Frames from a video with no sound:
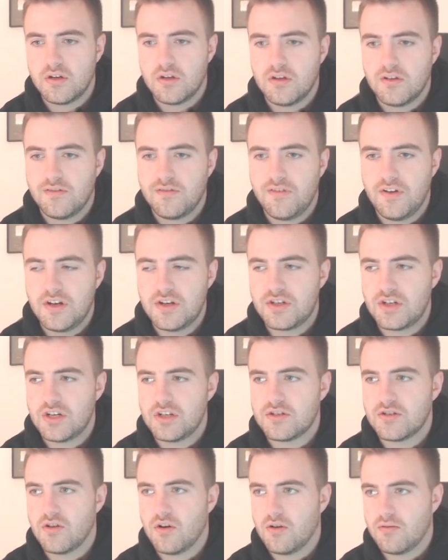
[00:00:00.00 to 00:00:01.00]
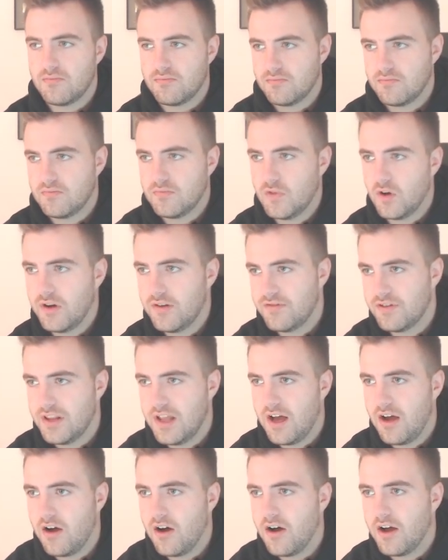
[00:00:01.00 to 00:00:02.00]
Finishing's not even
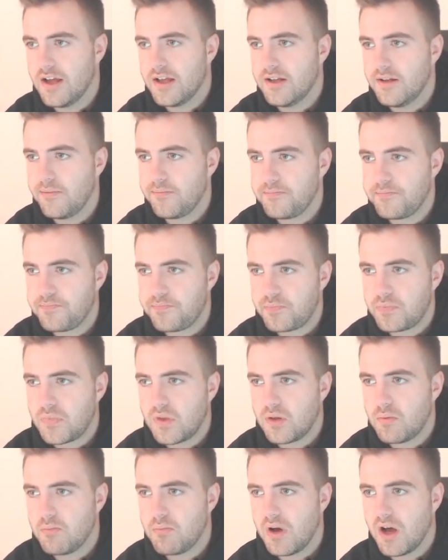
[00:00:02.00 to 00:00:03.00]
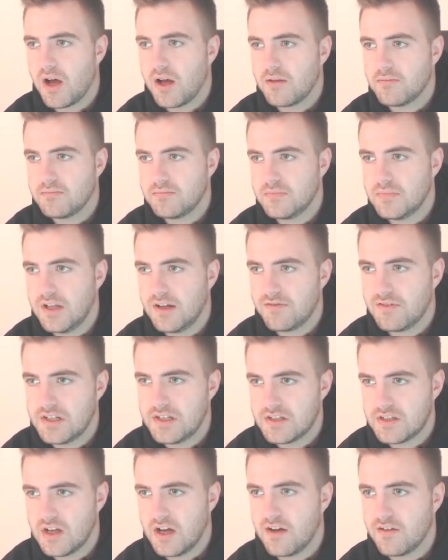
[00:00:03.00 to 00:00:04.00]
that high, but lovely
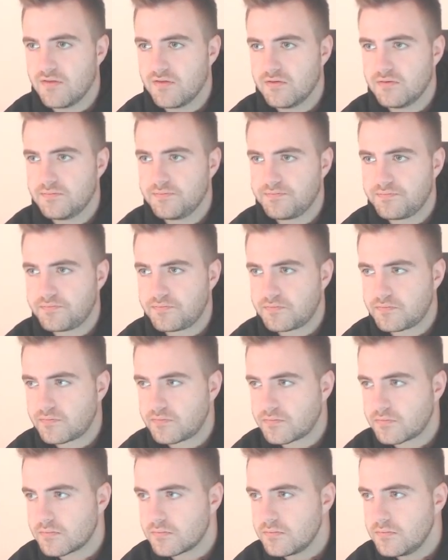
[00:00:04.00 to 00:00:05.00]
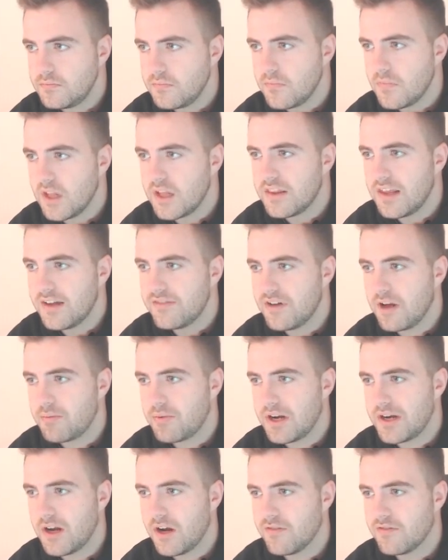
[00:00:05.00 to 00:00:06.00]
stuff. They've now
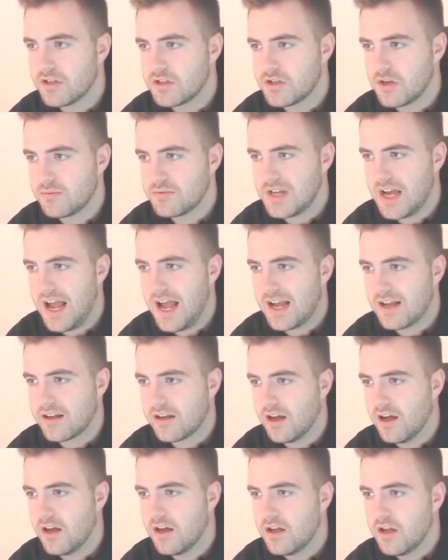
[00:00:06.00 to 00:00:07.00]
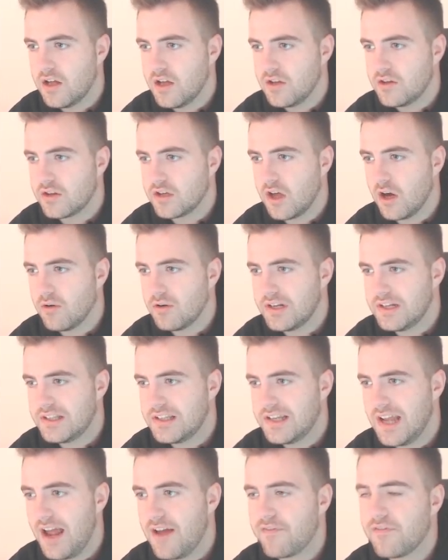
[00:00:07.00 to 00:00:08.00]
played it over the top to Aga. The goalie
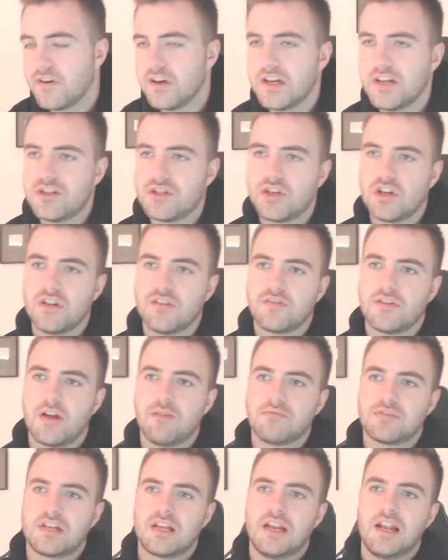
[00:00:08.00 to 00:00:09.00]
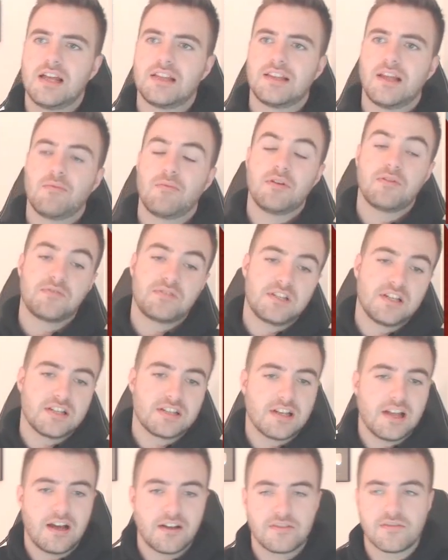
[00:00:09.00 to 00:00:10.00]
definitely should have come to collect that, but it was
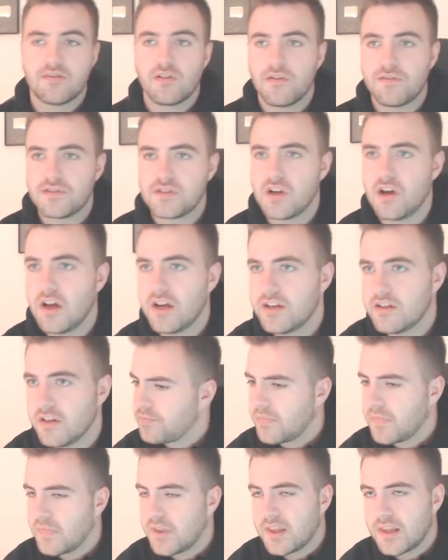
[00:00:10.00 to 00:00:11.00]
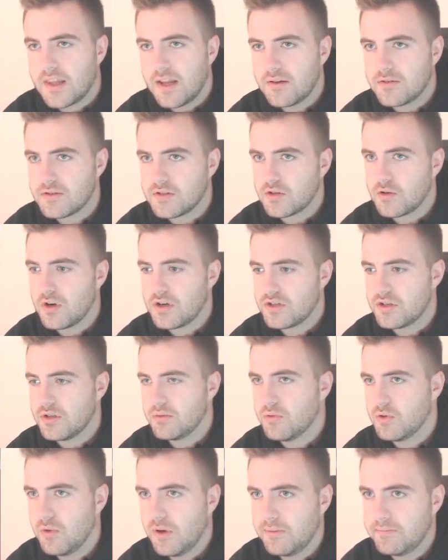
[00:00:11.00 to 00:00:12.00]
disallowed for offside. That was a
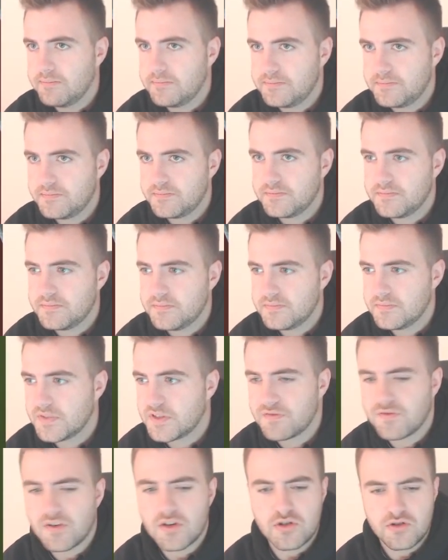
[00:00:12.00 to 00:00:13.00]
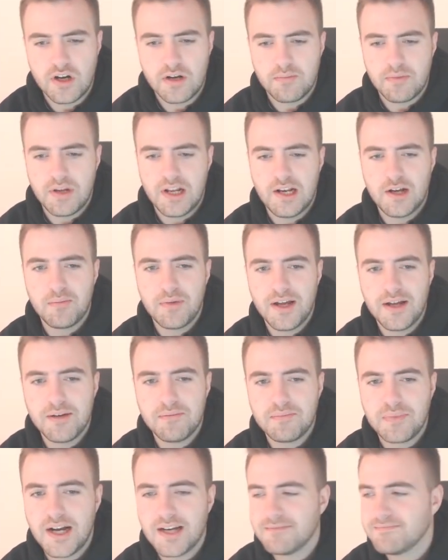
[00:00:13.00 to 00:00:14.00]
questionable one. It's frustrated me a little bit,
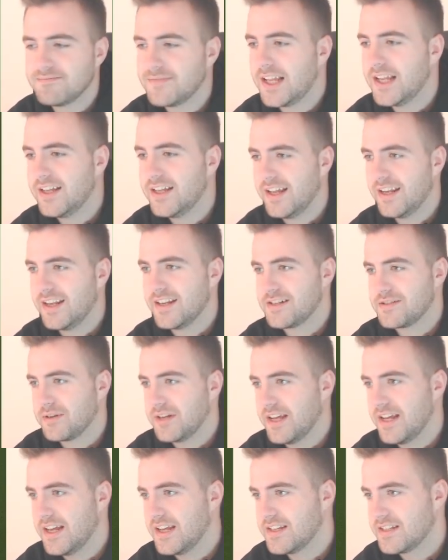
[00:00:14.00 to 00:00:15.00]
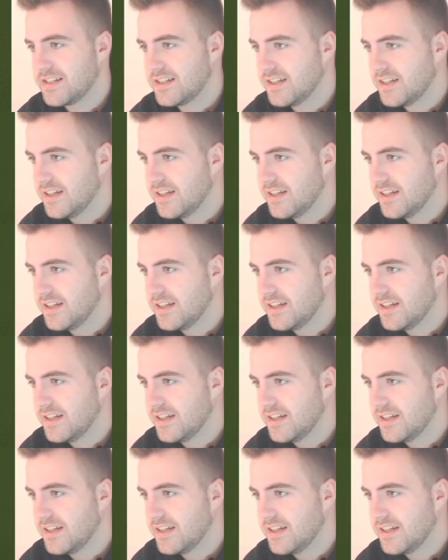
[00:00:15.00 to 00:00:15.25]
but it is what it is.